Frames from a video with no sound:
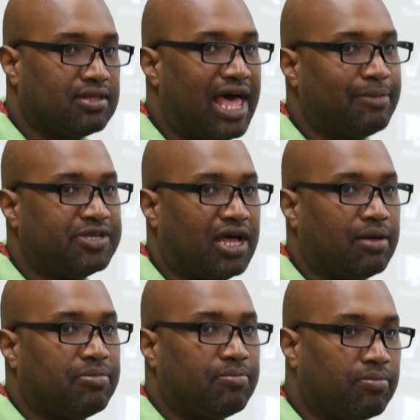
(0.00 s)

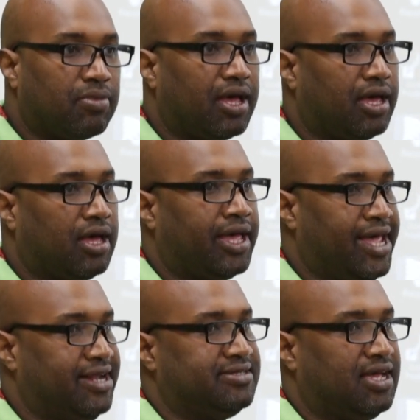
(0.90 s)
laptop
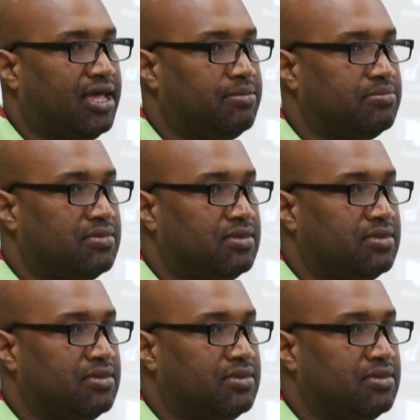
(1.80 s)
ahead of time.